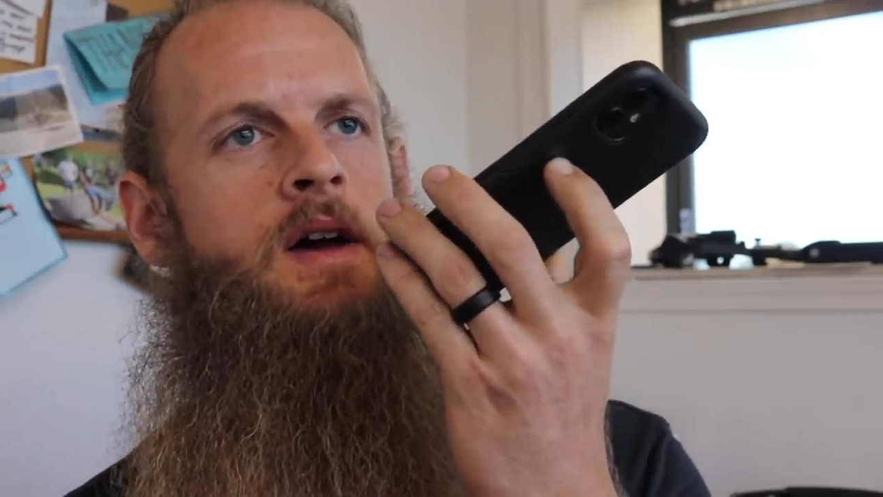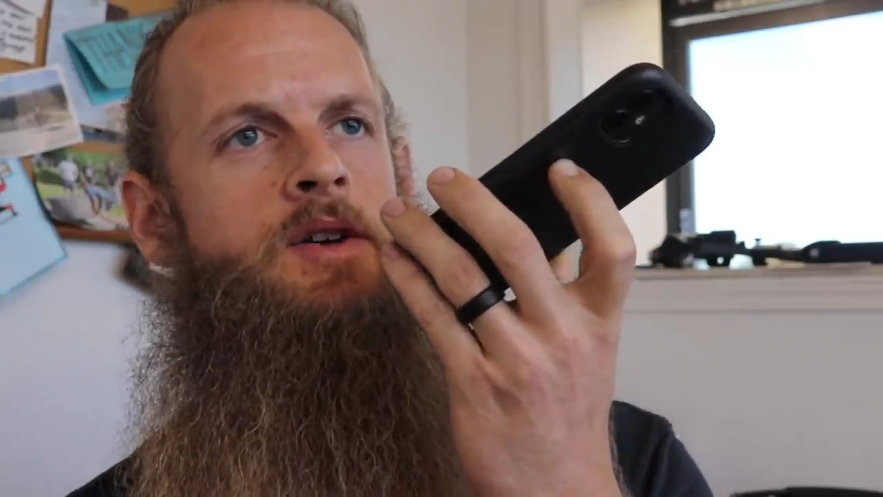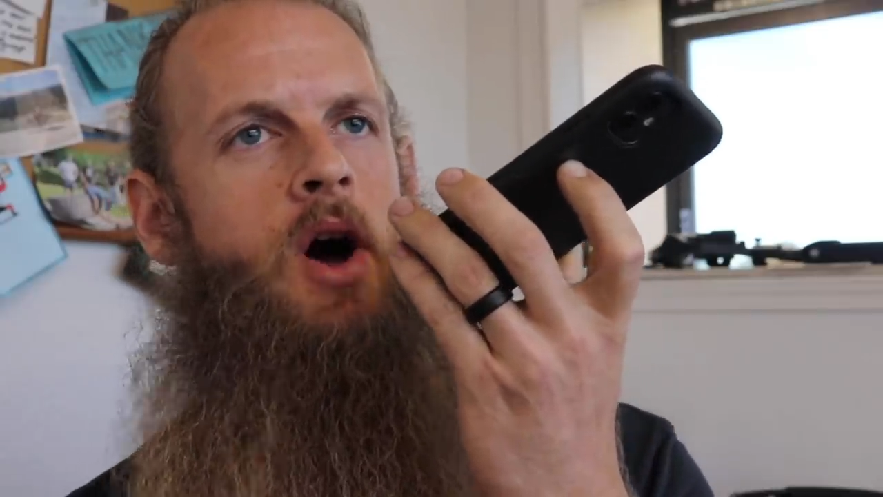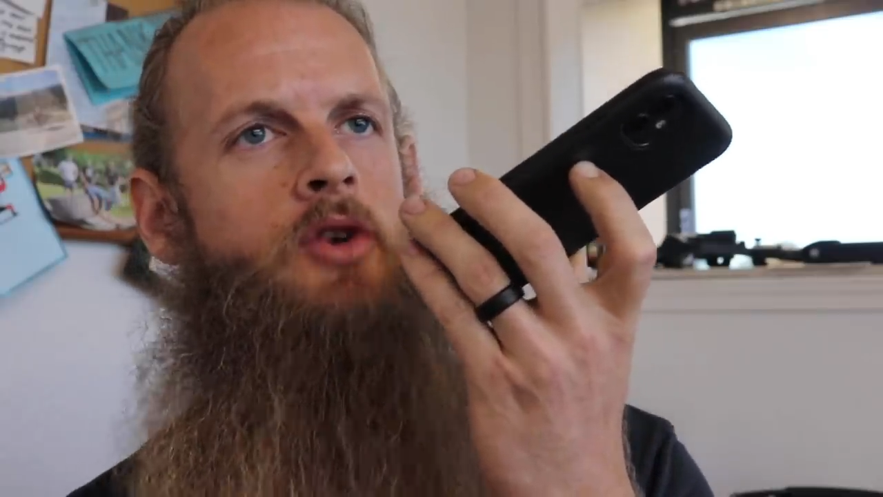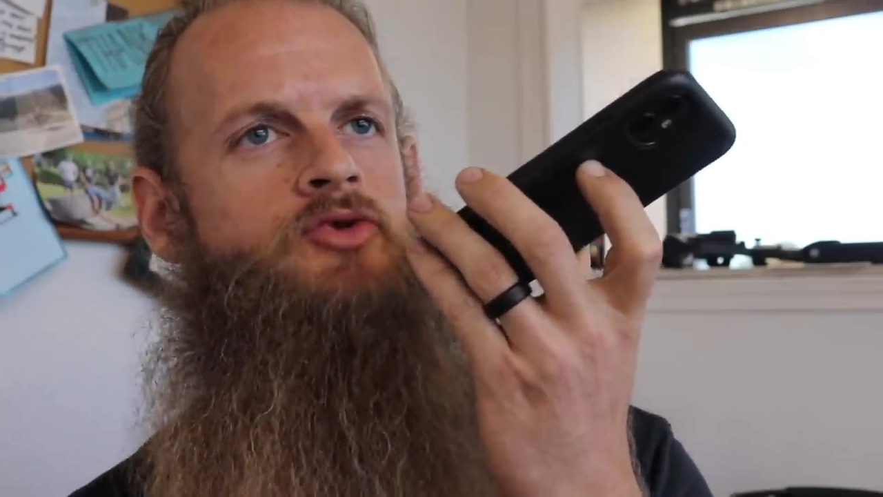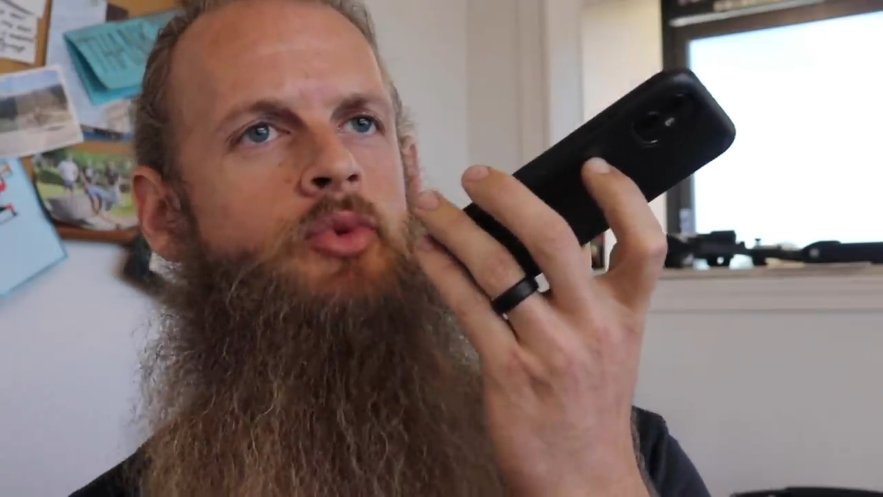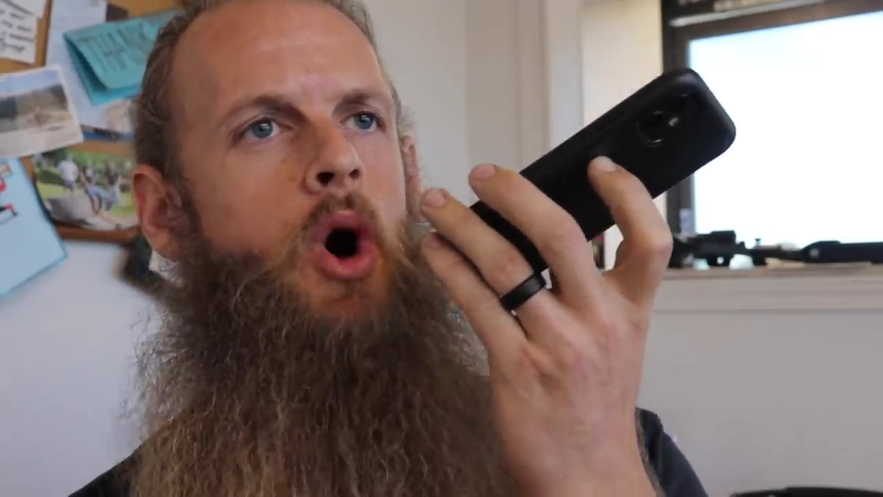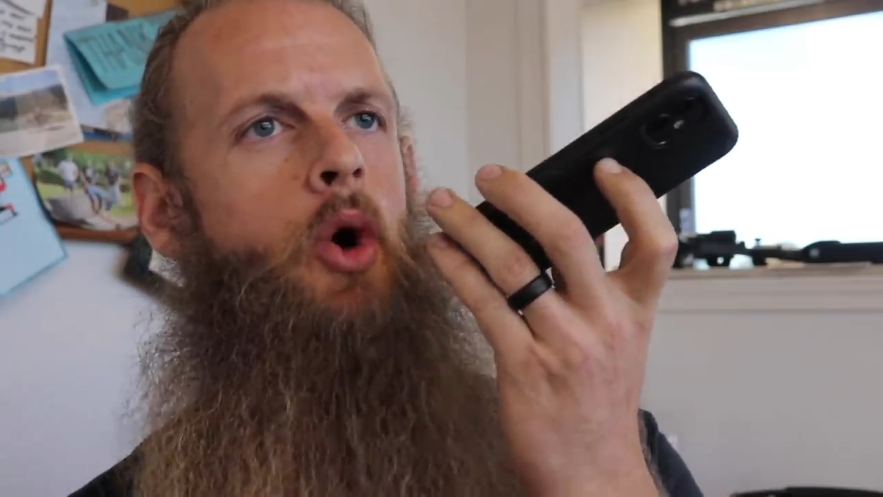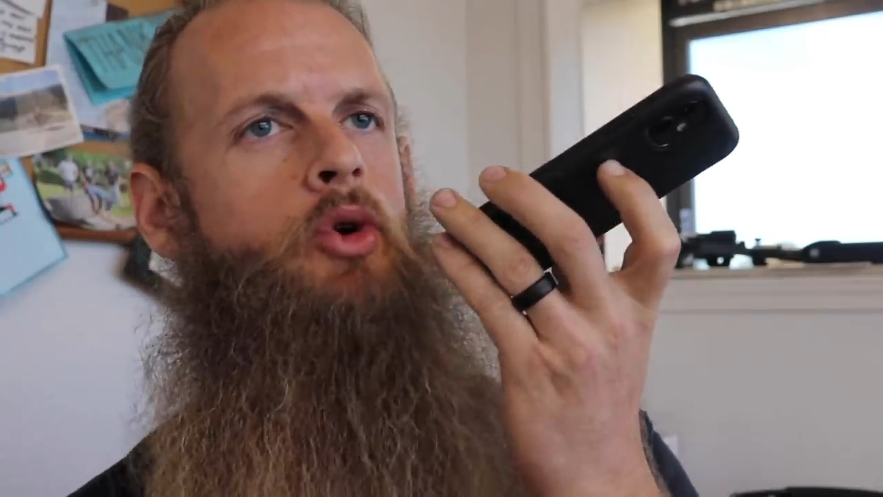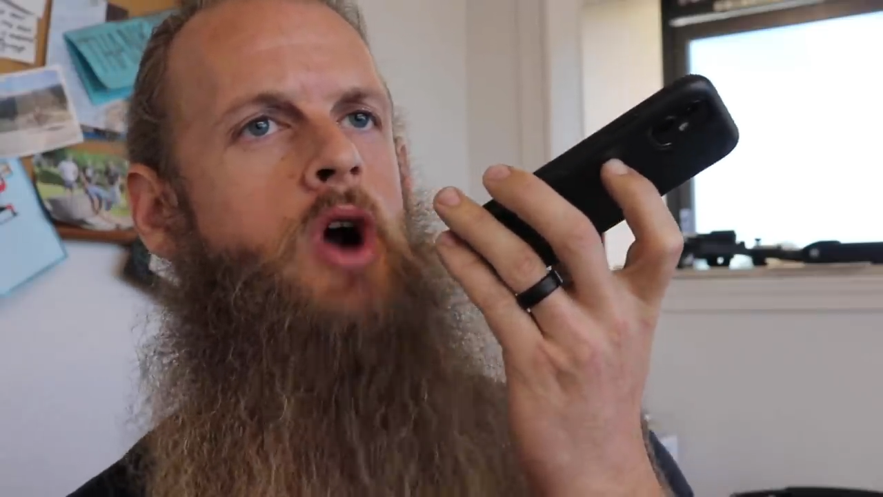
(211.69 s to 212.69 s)
y'all's
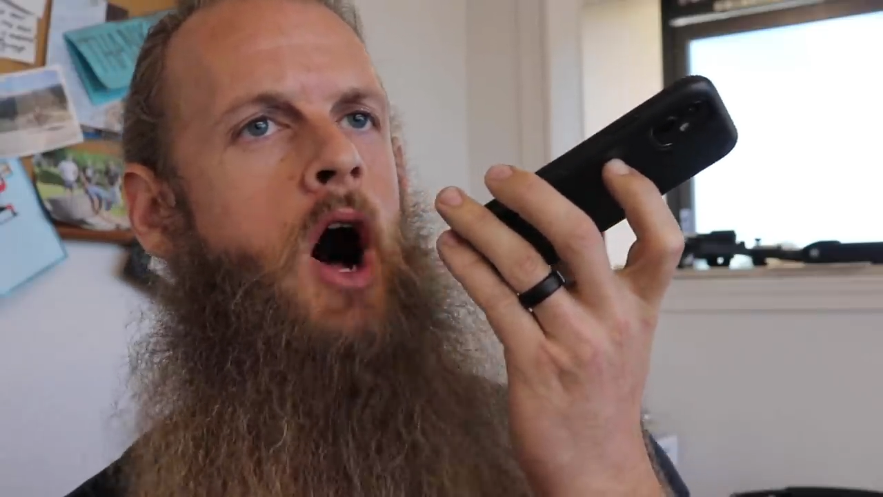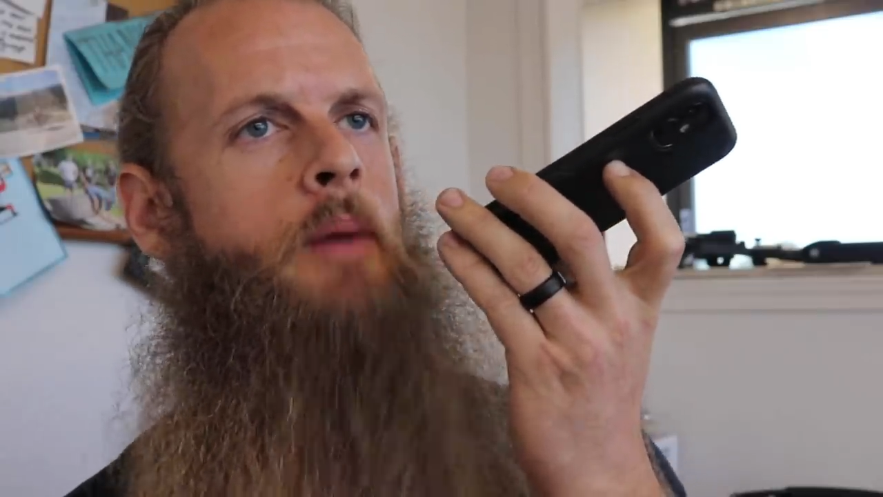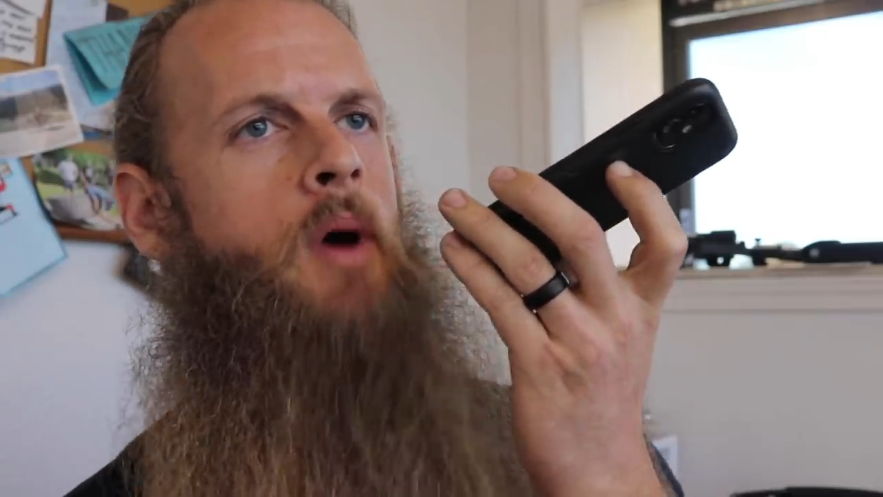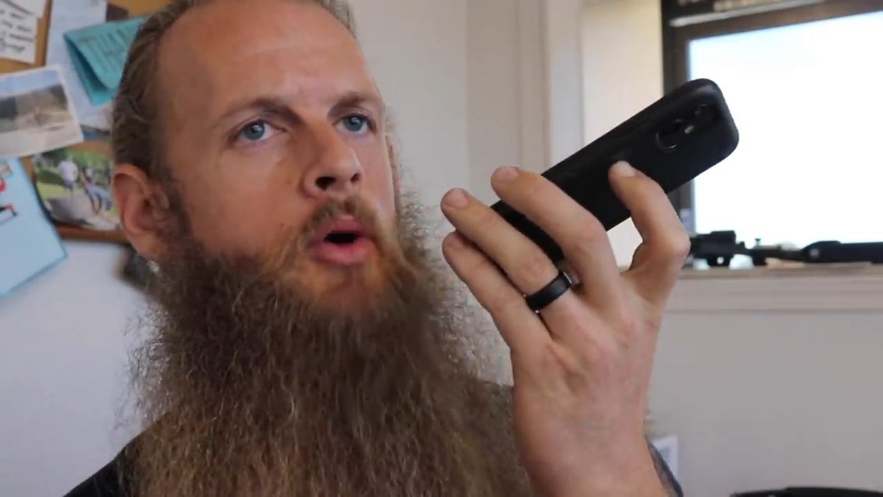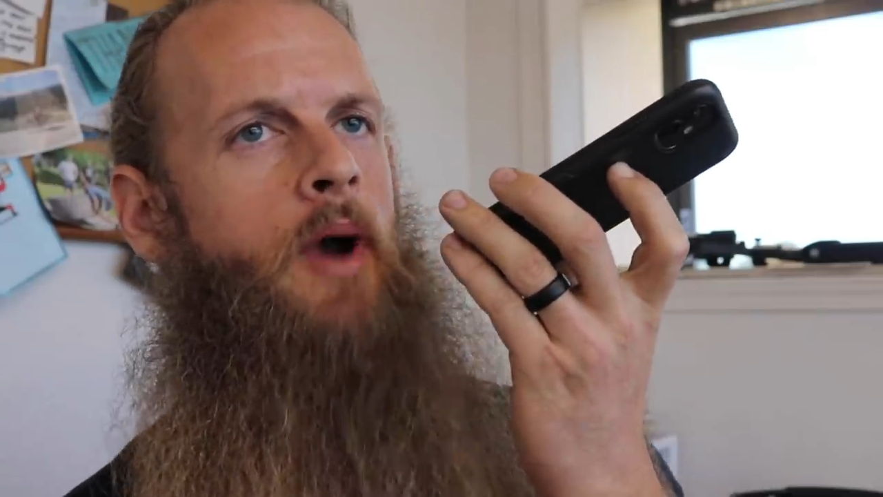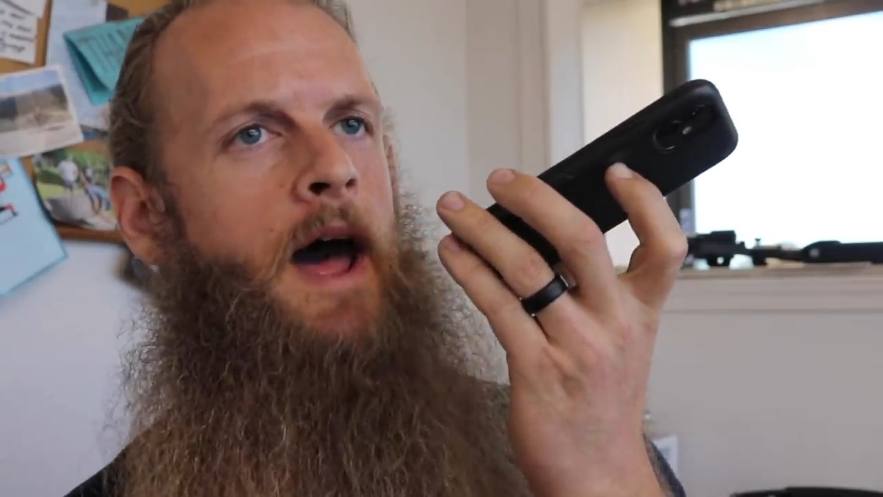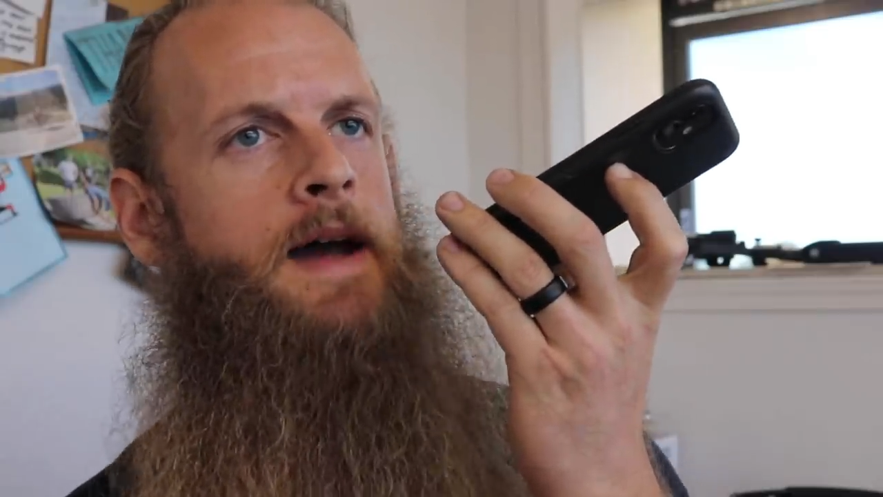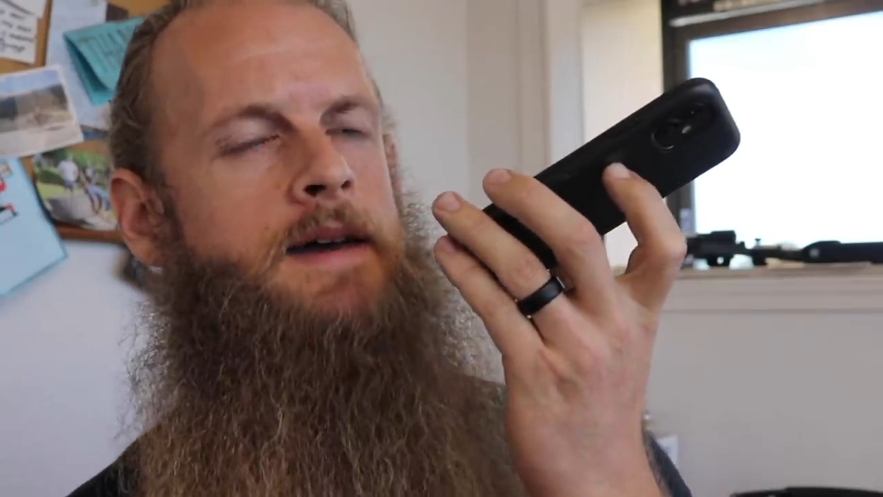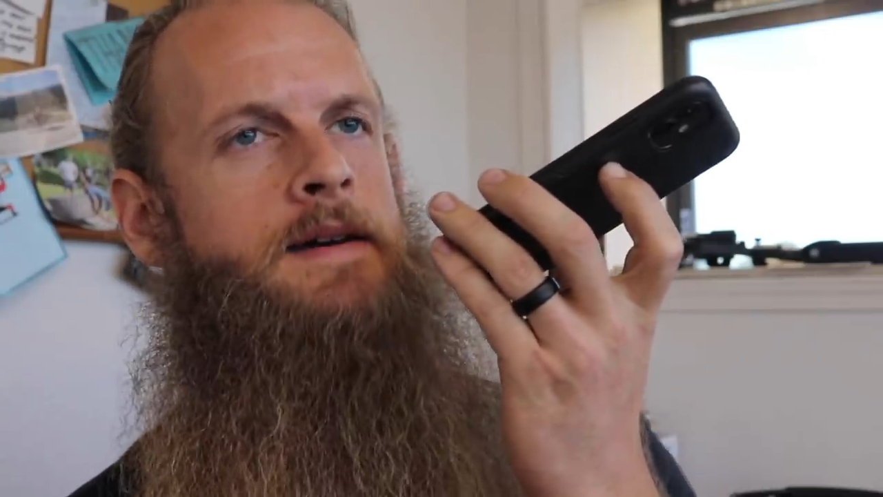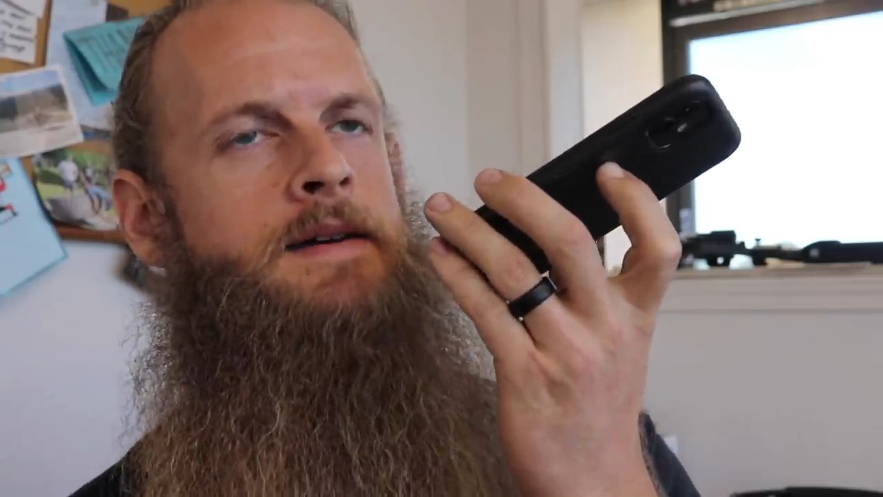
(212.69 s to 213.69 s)
Rogue combo rack.